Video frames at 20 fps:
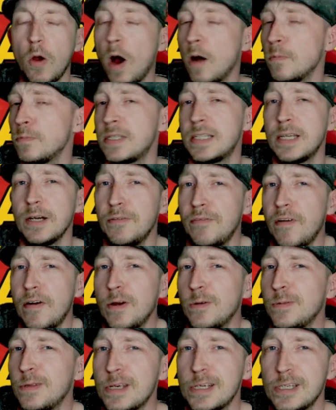I'm still very
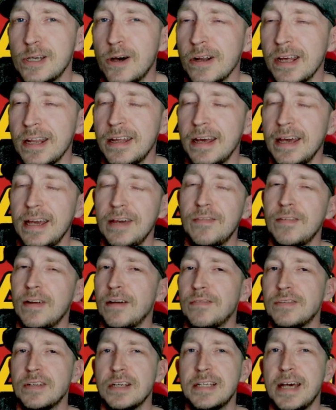undecided even
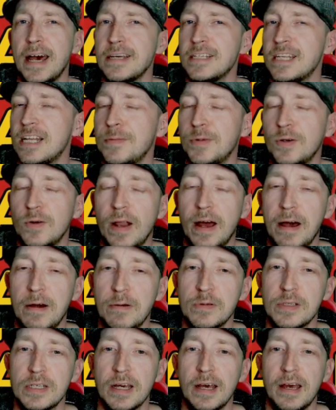after testing them all
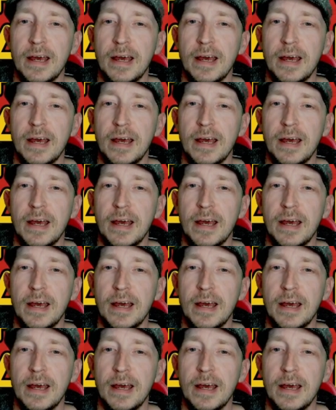out.